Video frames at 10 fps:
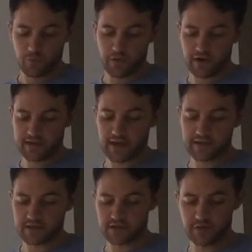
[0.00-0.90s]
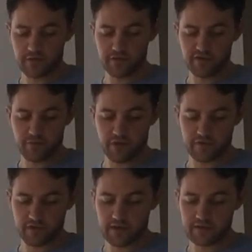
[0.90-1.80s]
when I take the square root of
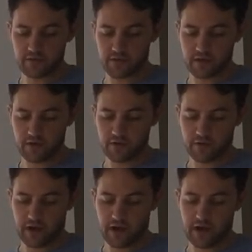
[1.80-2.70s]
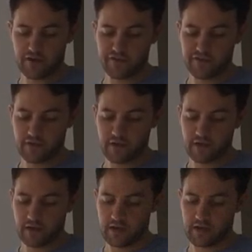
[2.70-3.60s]
both sides, so when I go to a half
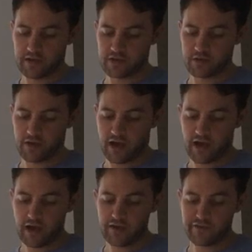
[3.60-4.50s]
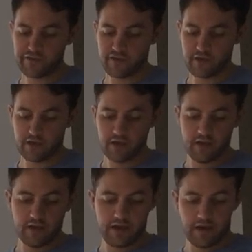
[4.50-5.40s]
and to a half,
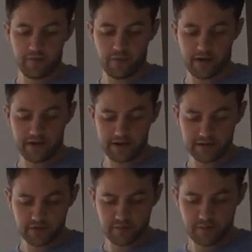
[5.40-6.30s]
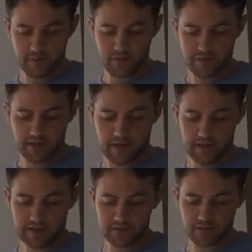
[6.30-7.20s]
I need to remember that
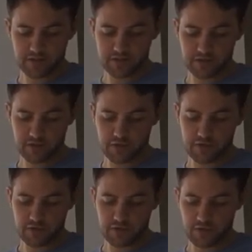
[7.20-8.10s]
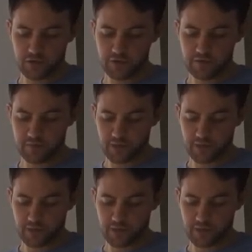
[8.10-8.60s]
x plus 2 could